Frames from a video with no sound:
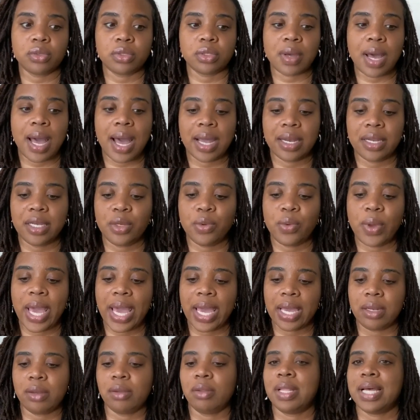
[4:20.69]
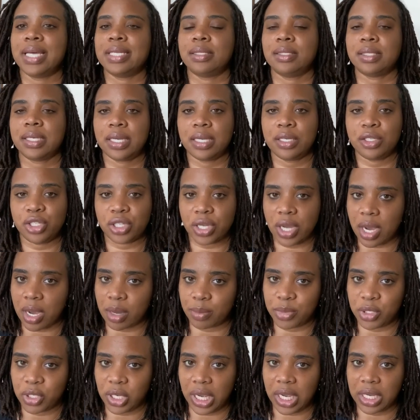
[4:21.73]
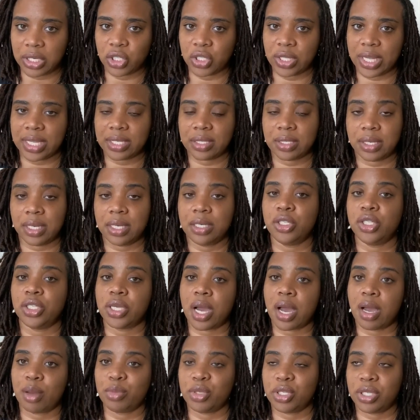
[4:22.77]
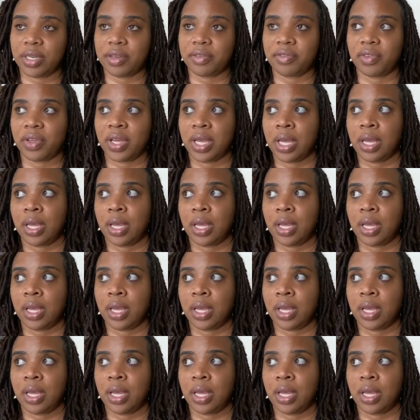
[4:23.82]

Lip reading: So how do you handle that sudden job change, that sudden job shift?